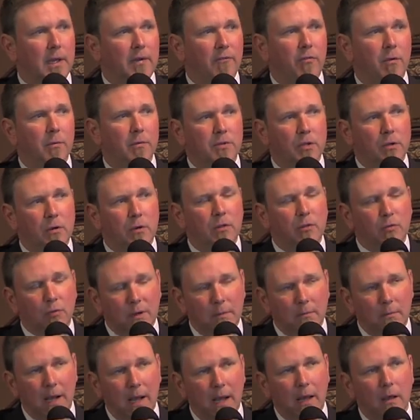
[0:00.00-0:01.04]
From 2 to
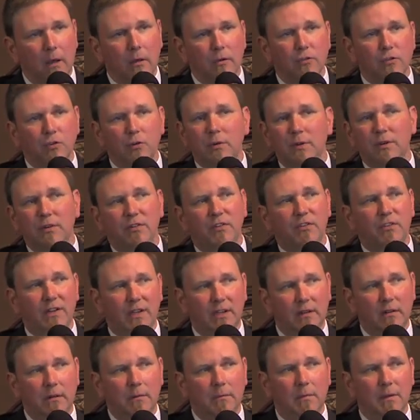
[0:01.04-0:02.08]
3 miles, you can
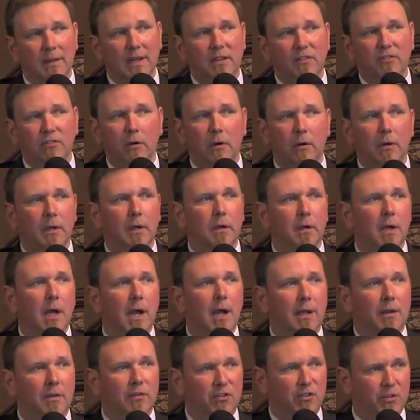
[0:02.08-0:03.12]
see them, but they certainly are
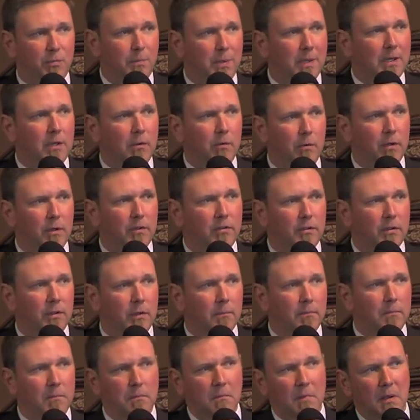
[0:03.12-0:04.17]
not conspicuous.
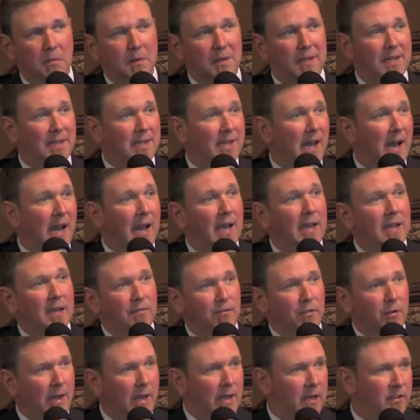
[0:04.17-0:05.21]
Maybe at night,
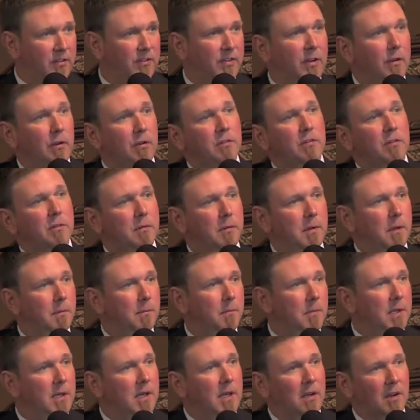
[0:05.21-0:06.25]
if you had a series of
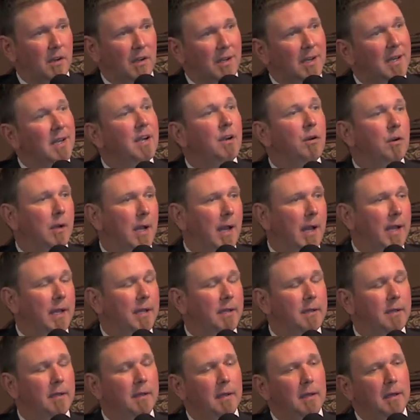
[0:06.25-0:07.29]
them in a clear
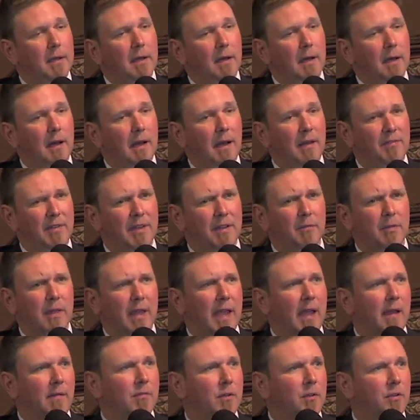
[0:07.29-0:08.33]
night, I think they
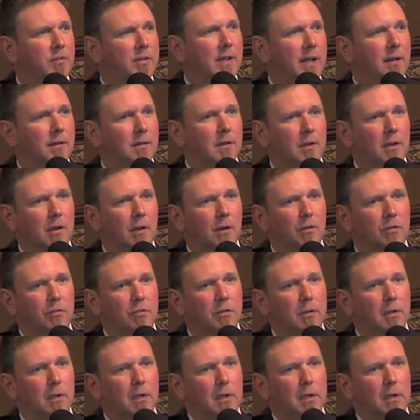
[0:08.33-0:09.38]
have those out on the coast,